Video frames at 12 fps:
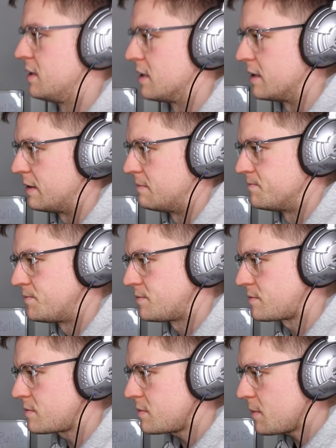Um,
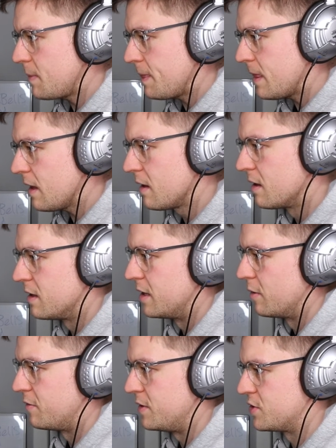now,
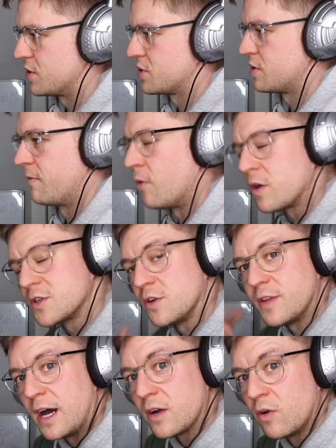if you just focus on
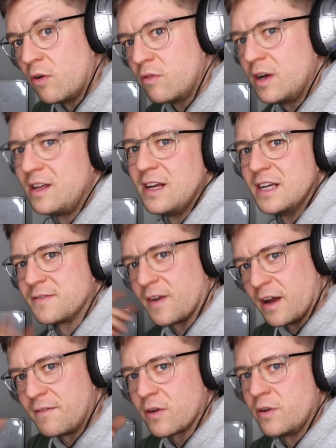that goal, it's
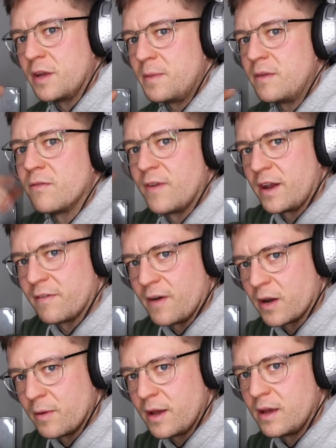forever going to be very far
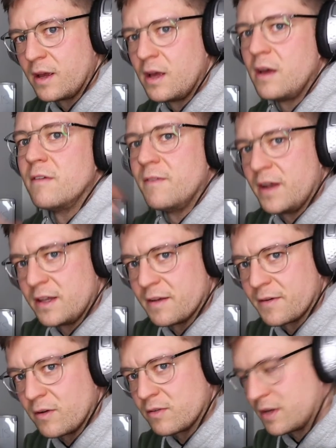away. Very
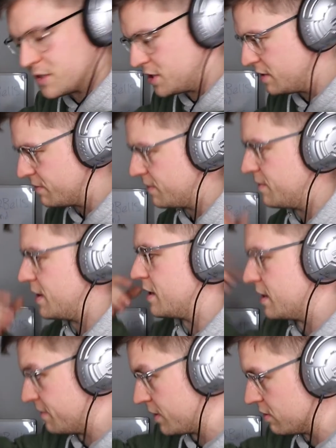difficult to achieve, very
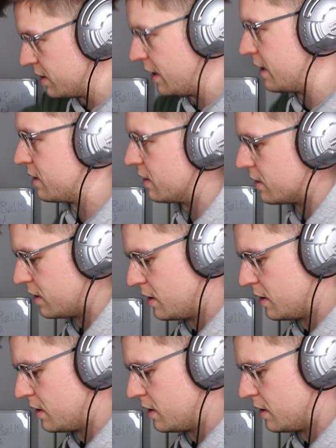difficult to get to.